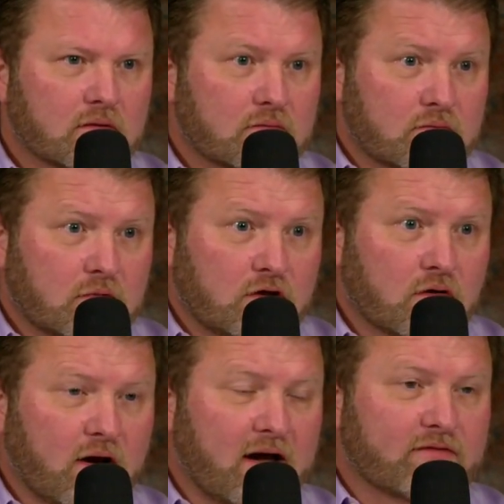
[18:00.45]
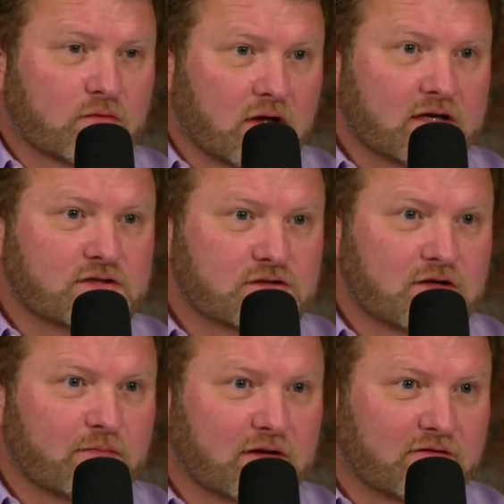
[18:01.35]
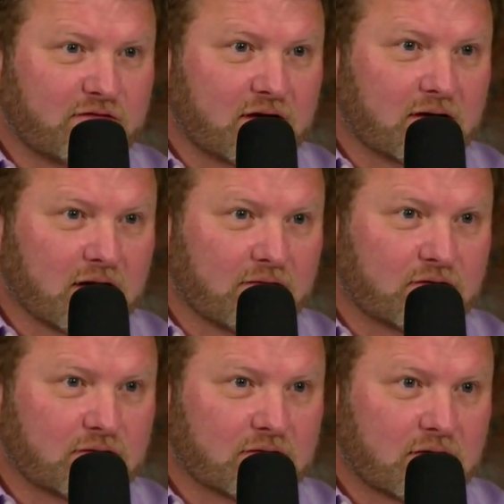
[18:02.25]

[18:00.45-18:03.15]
You don't have the relationship at the Fed level